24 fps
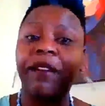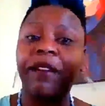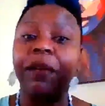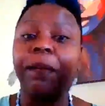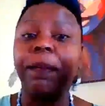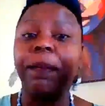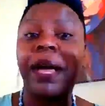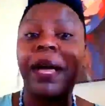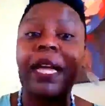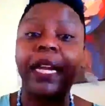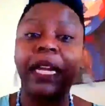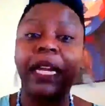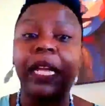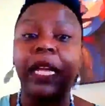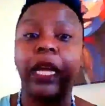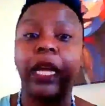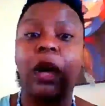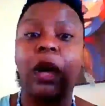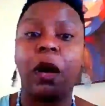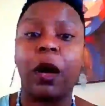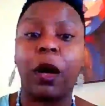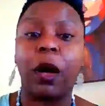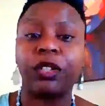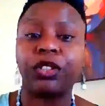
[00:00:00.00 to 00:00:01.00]
everybody
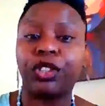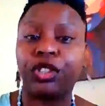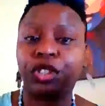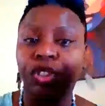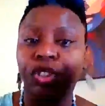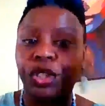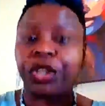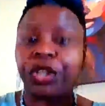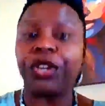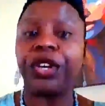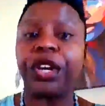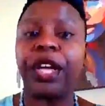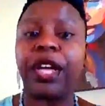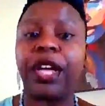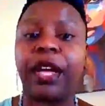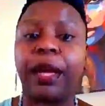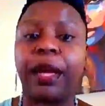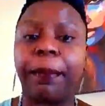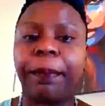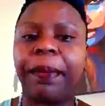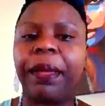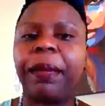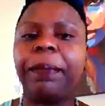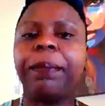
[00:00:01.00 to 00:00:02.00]
all stirred
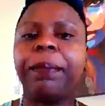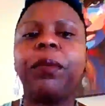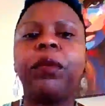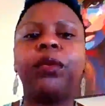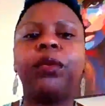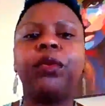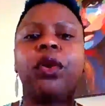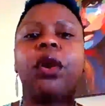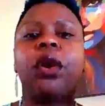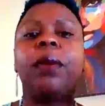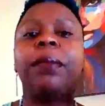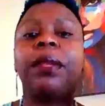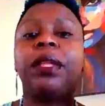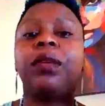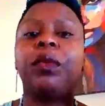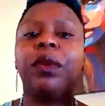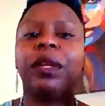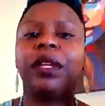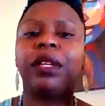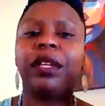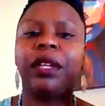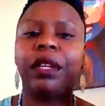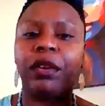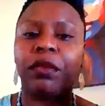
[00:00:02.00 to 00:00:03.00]
up, people who normally
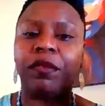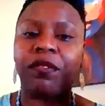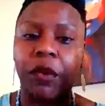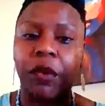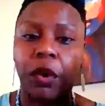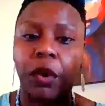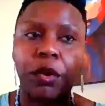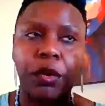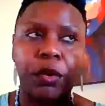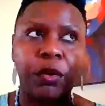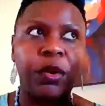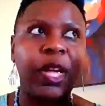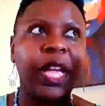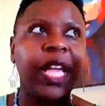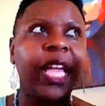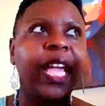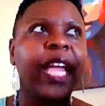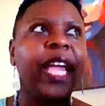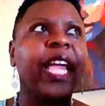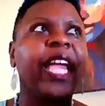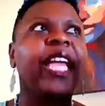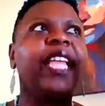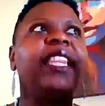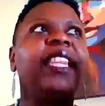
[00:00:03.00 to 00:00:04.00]
wouldn't vote.
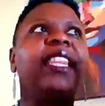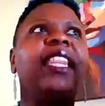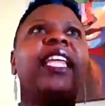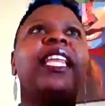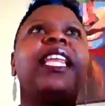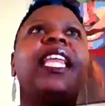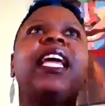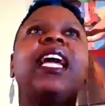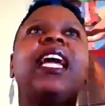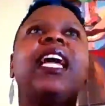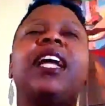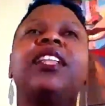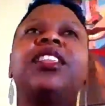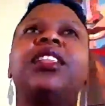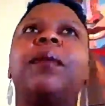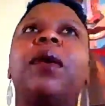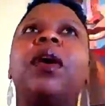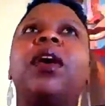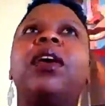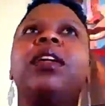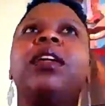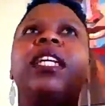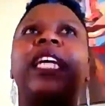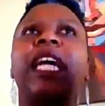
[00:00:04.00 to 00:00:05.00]
And then they got them
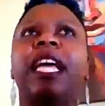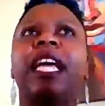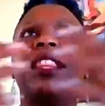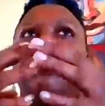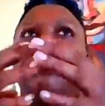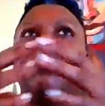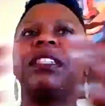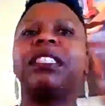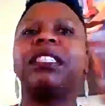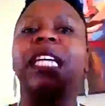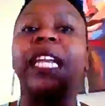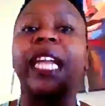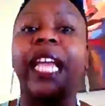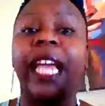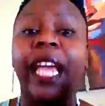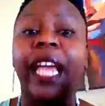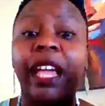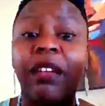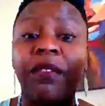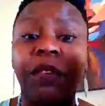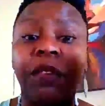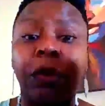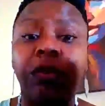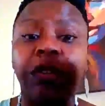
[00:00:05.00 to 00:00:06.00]
all together and said,
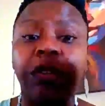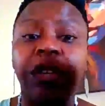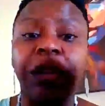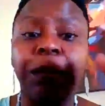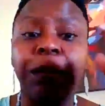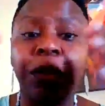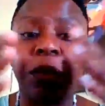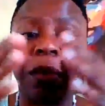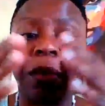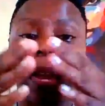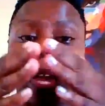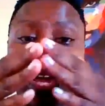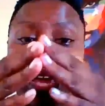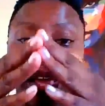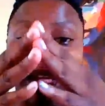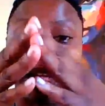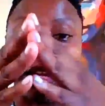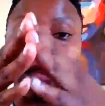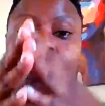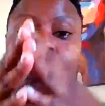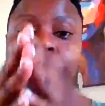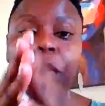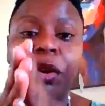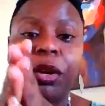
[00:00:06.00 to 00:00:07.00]
hey, vote Democrat,
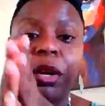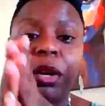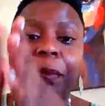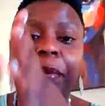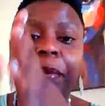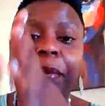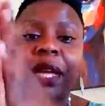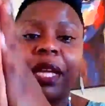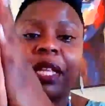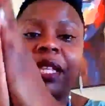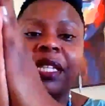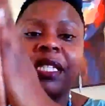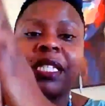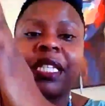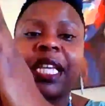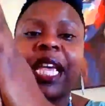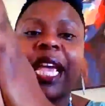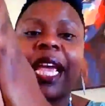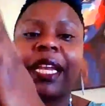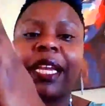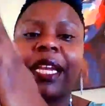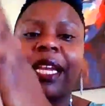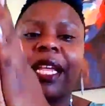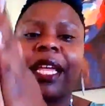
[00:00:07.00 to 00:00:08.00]
and we're going to pick this
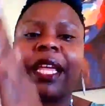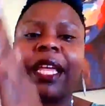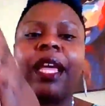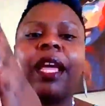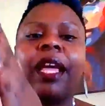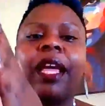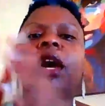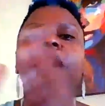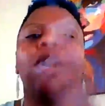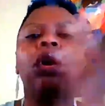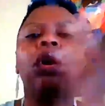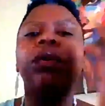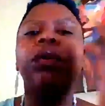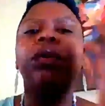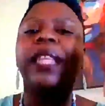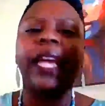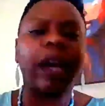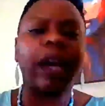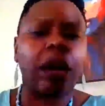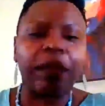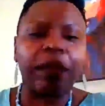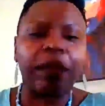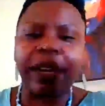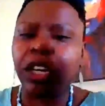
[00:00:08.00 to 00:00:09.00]
candidate who
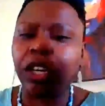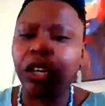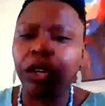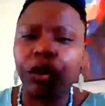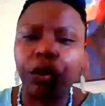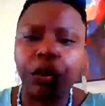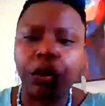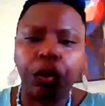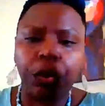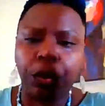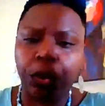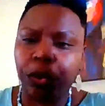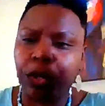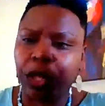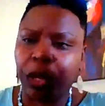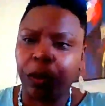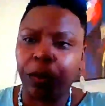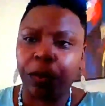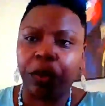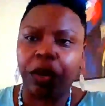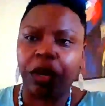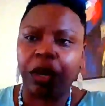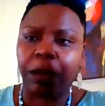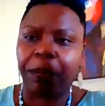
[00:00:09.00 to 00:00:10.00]
they already knew who they
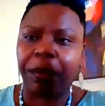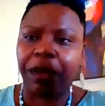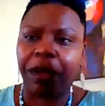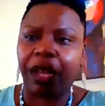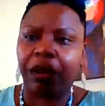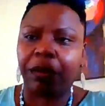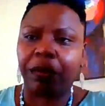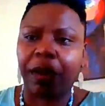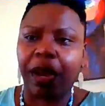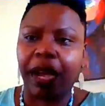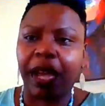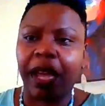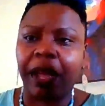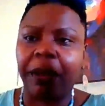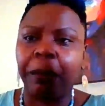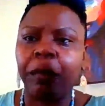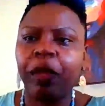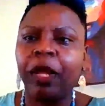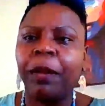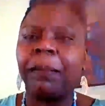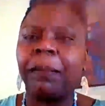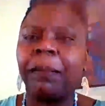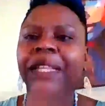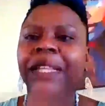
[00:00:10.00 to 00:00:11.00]
were going to pick, right?
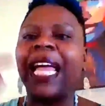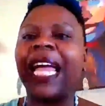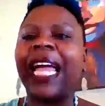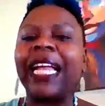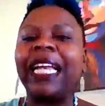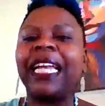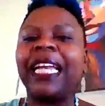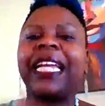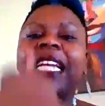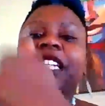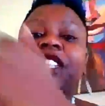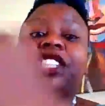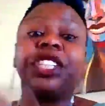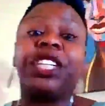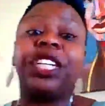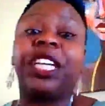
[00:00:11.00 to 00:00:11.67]
but they had to get